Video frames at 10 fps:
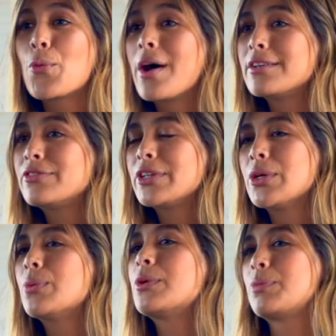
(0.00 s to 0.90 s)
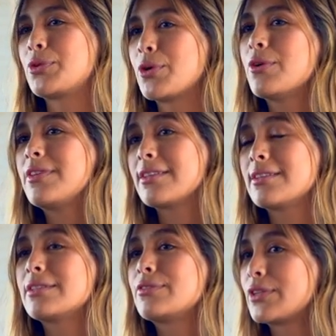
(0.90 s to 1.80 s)
What for you would prove
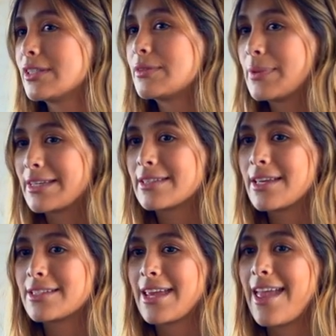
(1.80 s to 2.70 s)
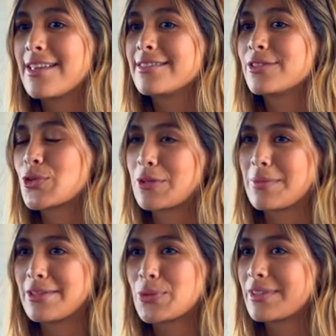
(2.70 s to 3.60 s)
that this first visit and
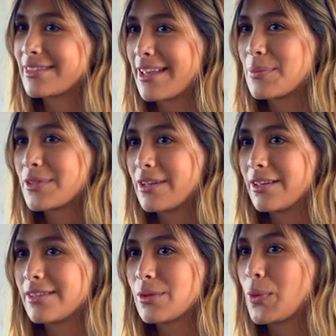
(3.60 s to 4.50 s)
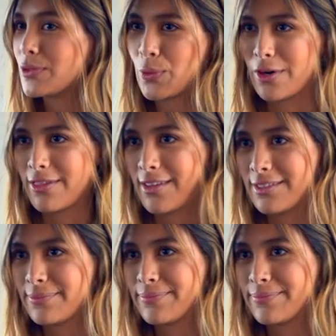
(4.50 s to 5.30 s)
treatments with stem cells was worth it?